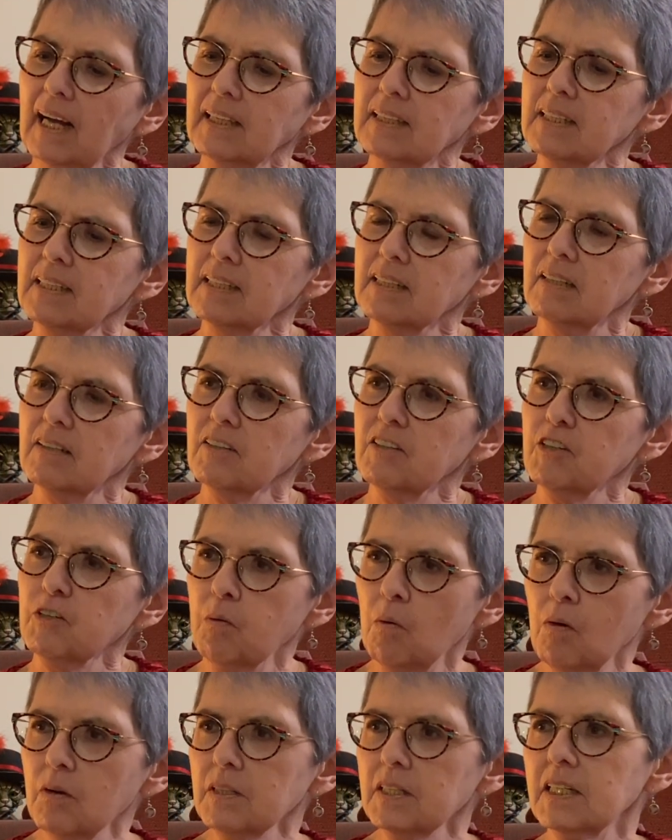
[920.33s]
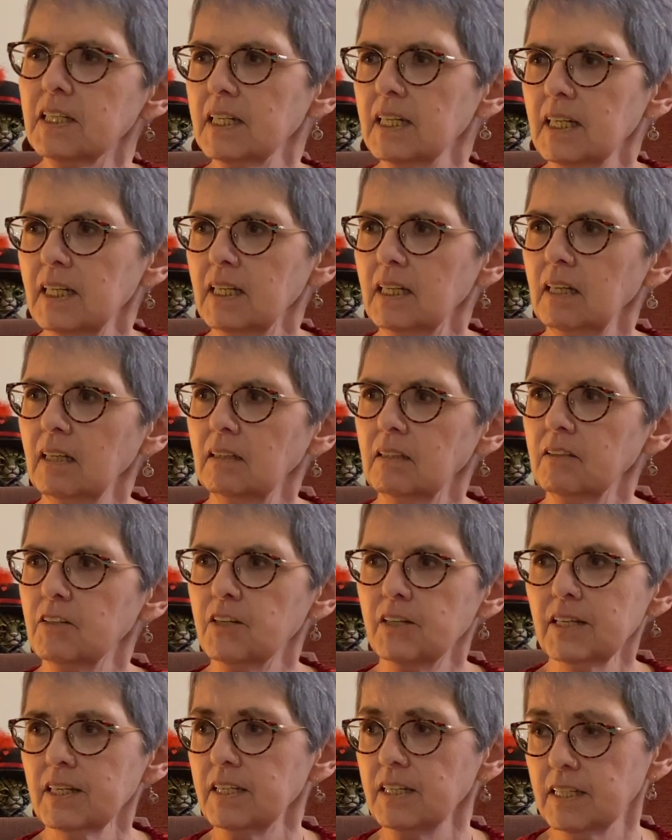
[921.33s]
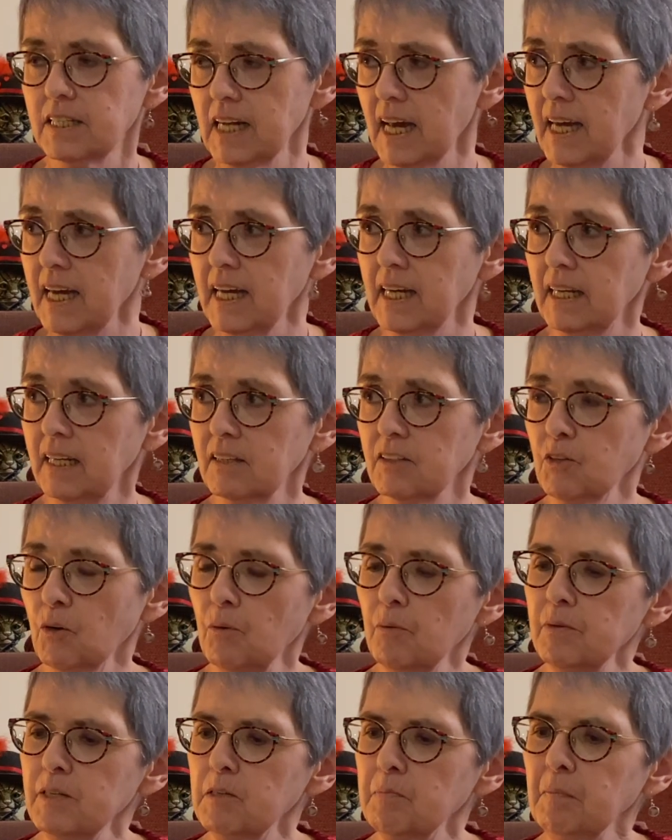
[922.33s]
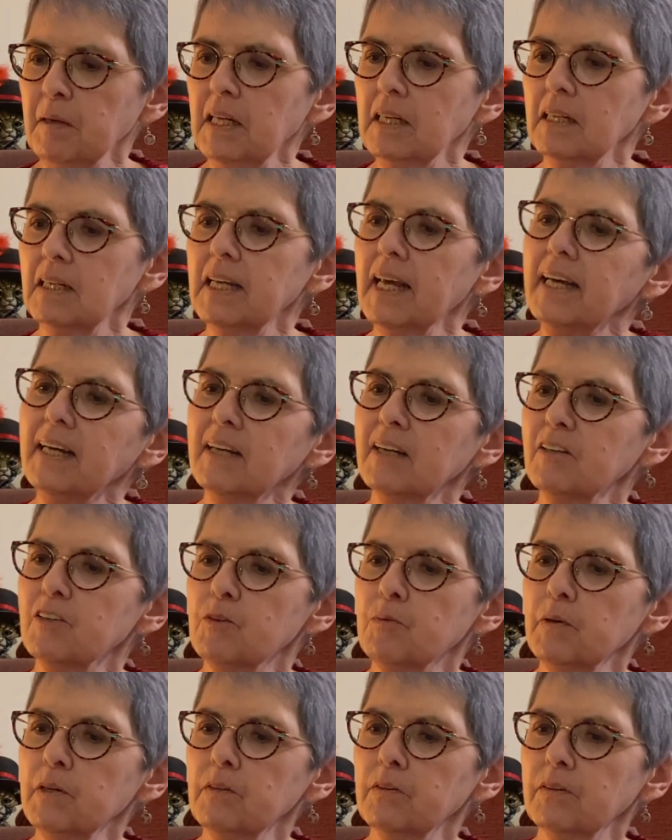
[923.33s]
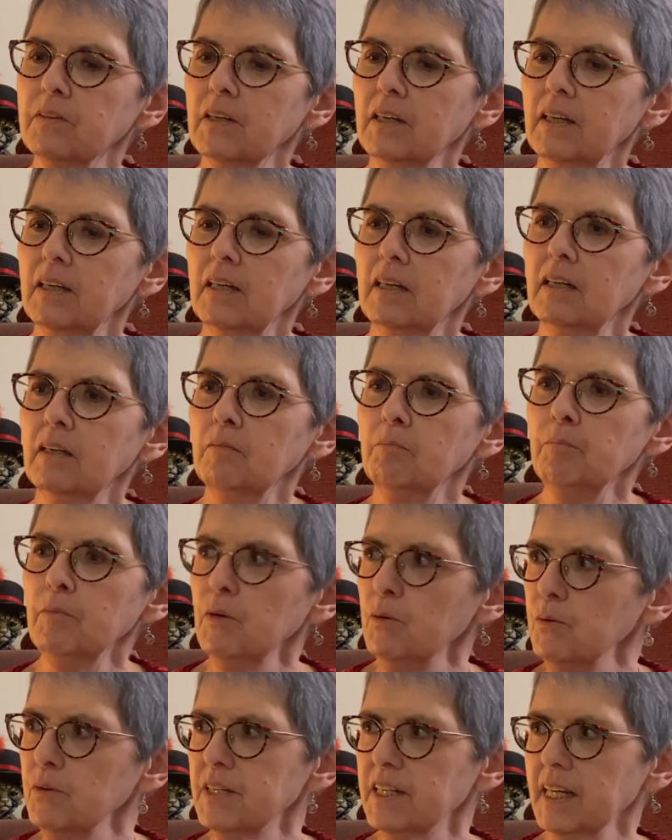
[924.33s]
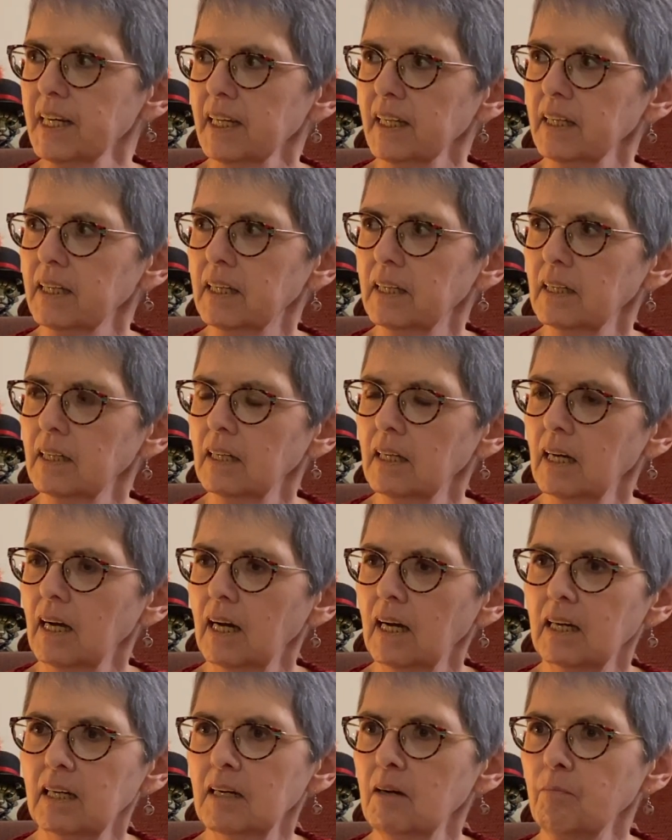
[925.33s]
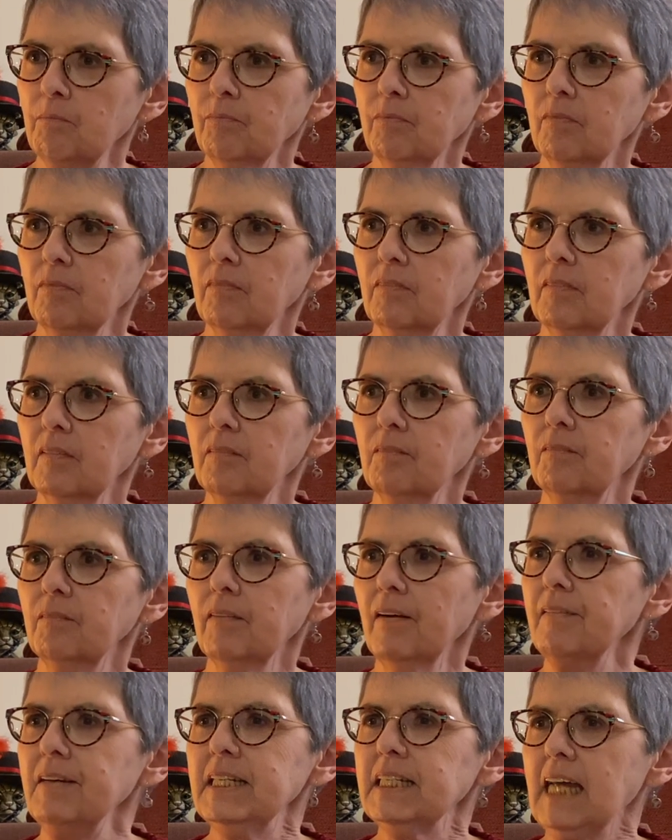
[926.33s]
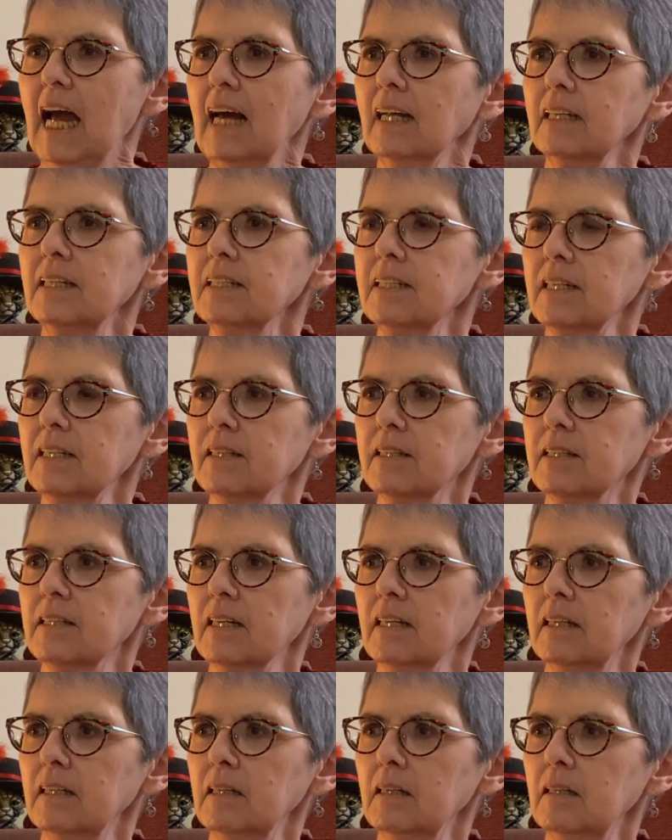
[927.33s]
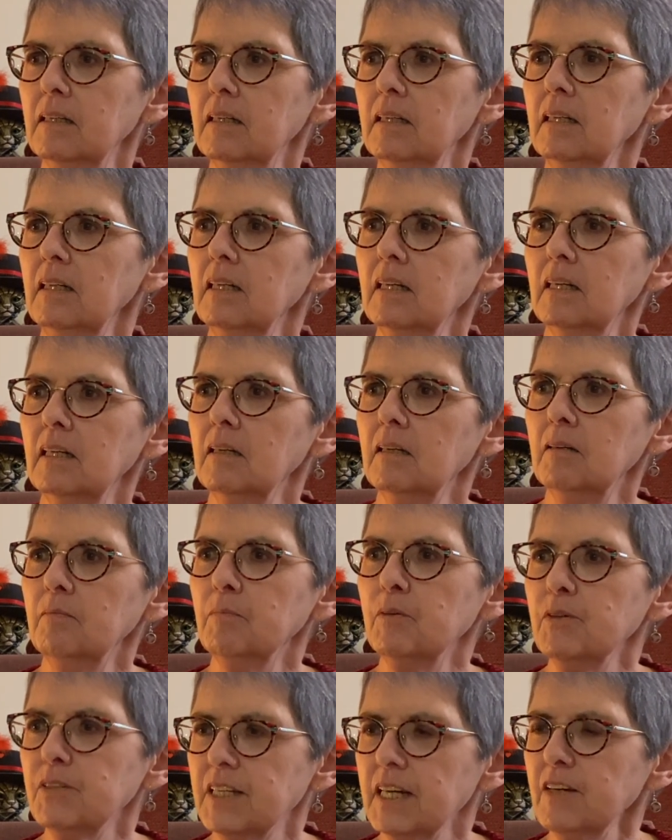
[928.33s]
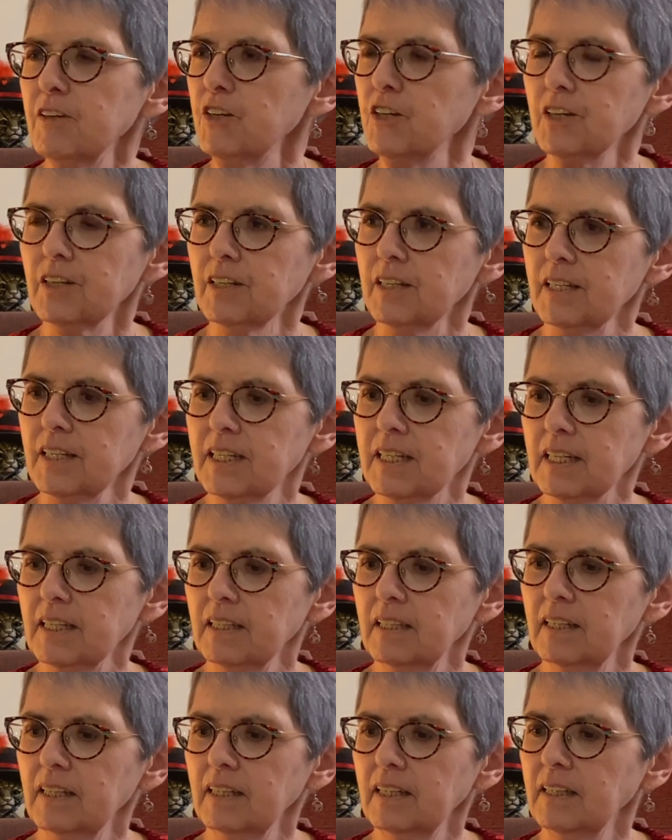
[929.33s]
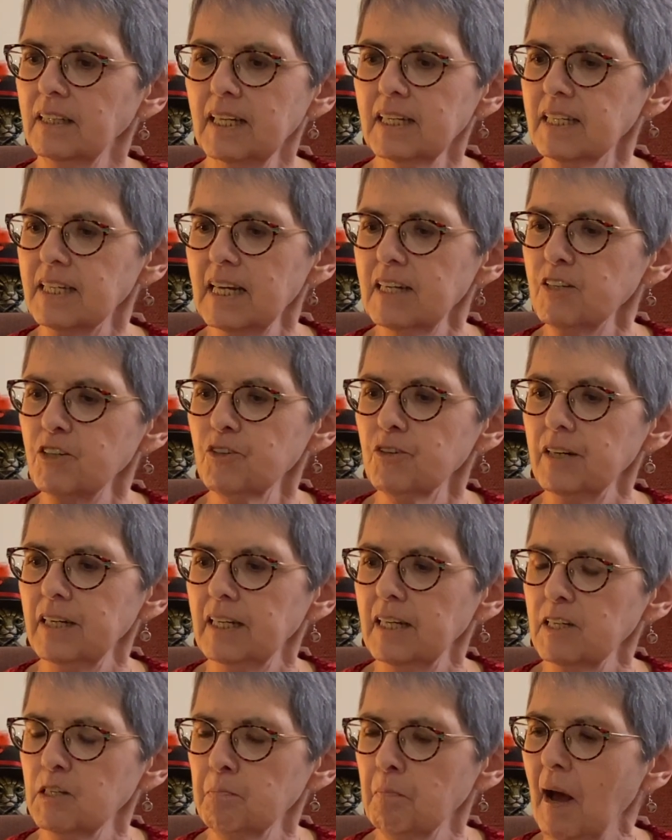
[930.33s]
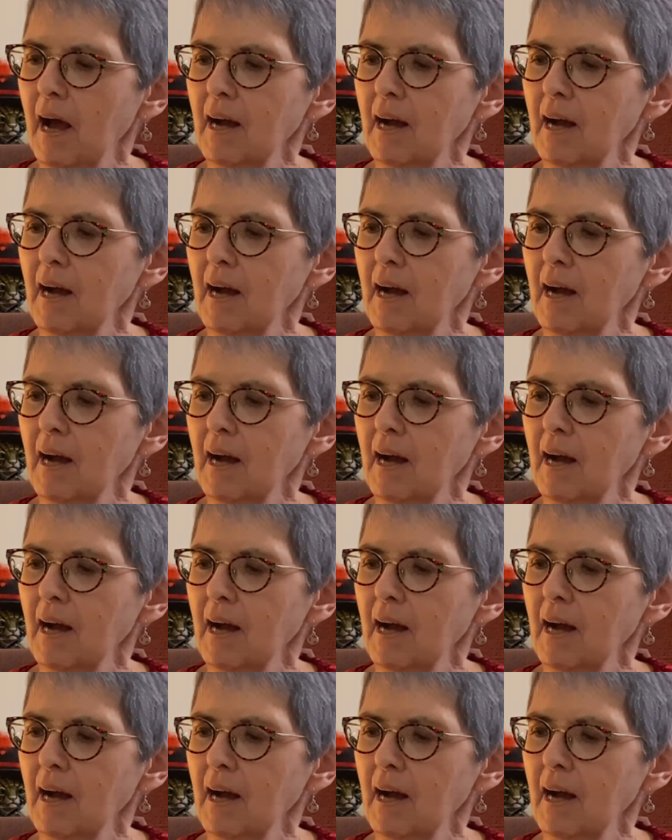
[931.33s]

And Swansea, to this day, has always been linked with music. Very talented musicians in its history and its